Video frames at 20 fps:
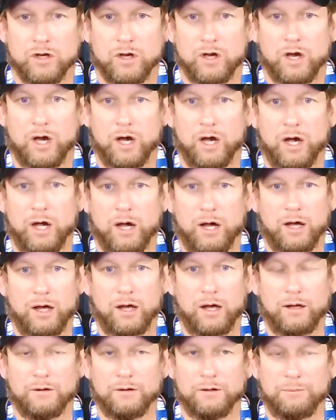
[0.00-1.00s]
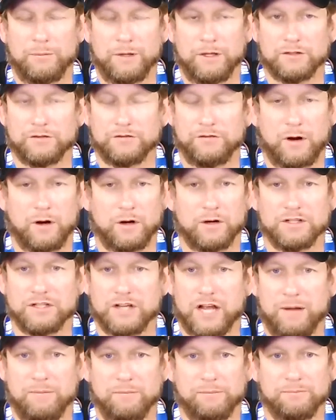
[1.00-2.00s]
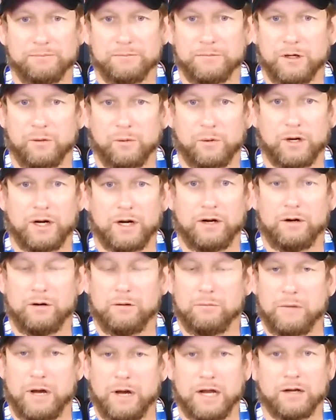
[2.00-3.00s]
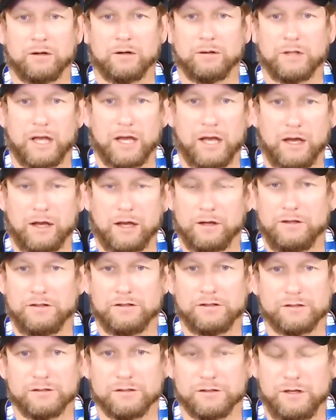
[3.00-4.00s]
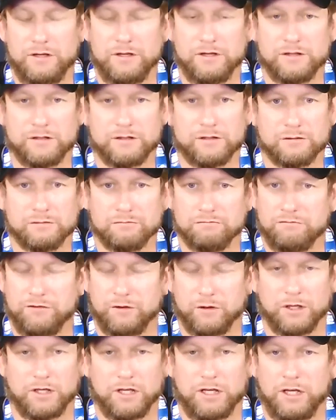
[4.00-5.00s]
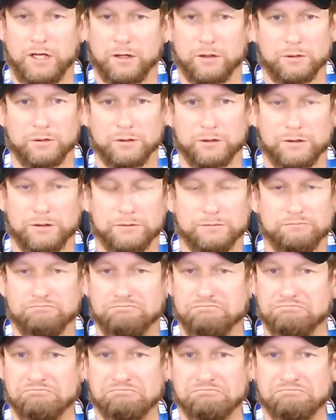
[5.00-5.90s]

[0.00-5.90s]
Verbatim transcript: Uh, I mean, as far as I'm aware, Michael, yeah, he's he's fully healed and